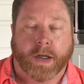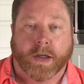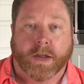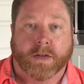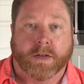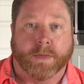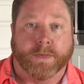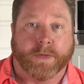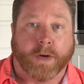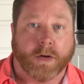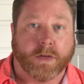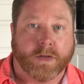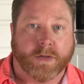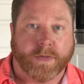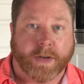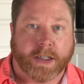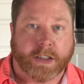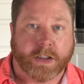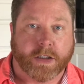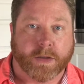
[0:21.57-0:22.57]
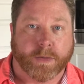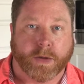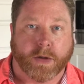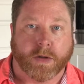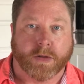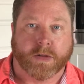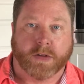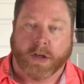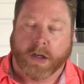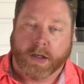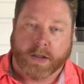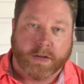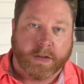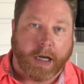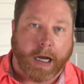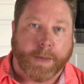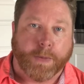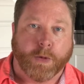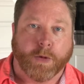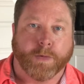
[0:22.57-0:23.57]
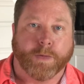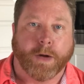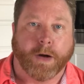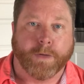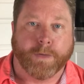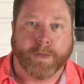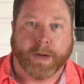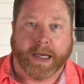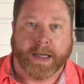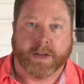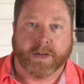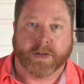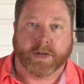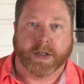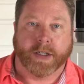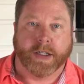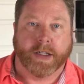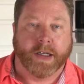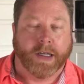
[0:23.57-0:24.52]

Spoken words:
some frozen vegetables, top it with puff pastry.